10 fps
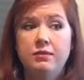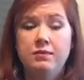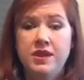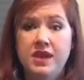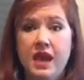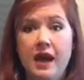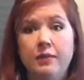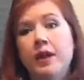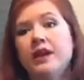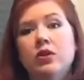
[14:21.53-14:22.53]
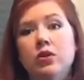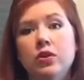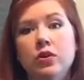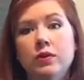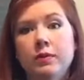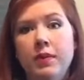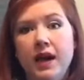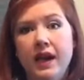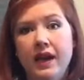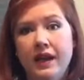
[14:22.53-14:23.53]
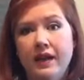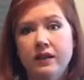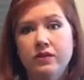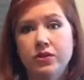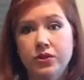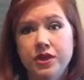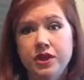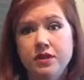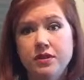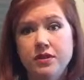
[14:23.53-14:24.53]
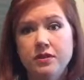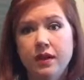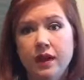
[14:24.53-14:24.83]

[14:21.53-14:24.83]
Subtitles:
be at my goal by New Year's,